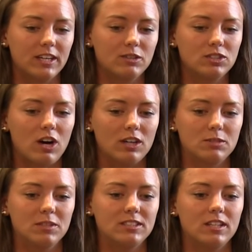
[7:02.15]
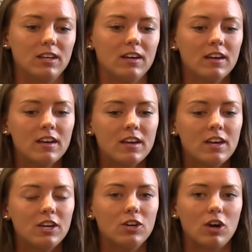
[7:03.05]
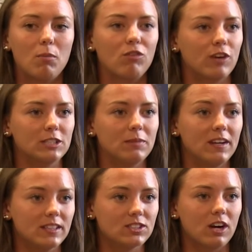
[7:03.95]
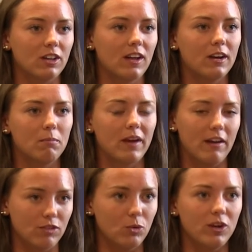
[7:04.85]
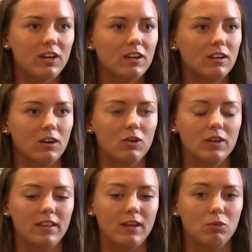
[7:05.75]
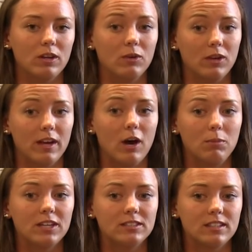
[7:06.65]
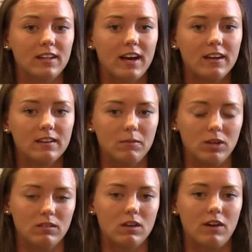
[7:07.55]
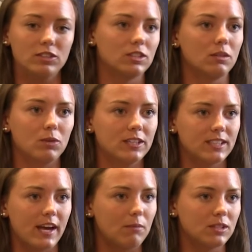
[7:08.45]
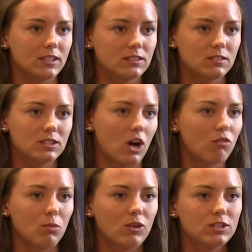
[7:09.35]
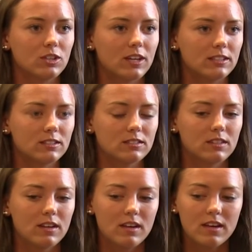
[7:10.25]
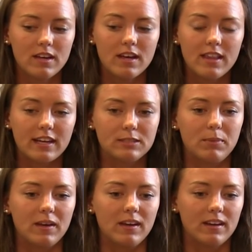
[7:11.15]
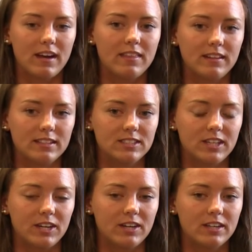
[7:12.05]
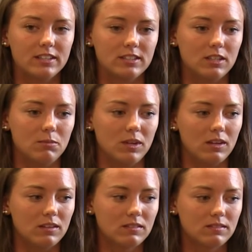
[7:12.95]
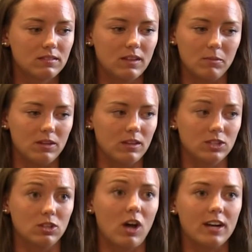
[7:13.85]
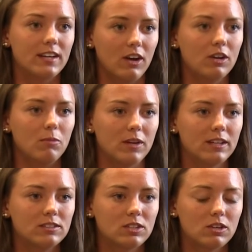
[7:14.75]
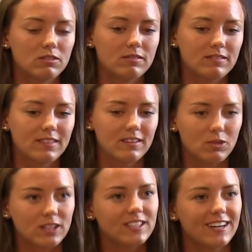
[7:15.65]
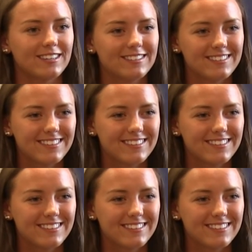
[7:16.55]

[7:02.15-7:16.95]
It was awesome to see, you know, a couple freshmen in the starting lineup every week, you know, and they really, really helped us in that. I mean, obviously, Murray's a captain as a sophomore, so that's big, and I think this year it's going to be, I mean, there's a lot of talent coming in, so we're excited.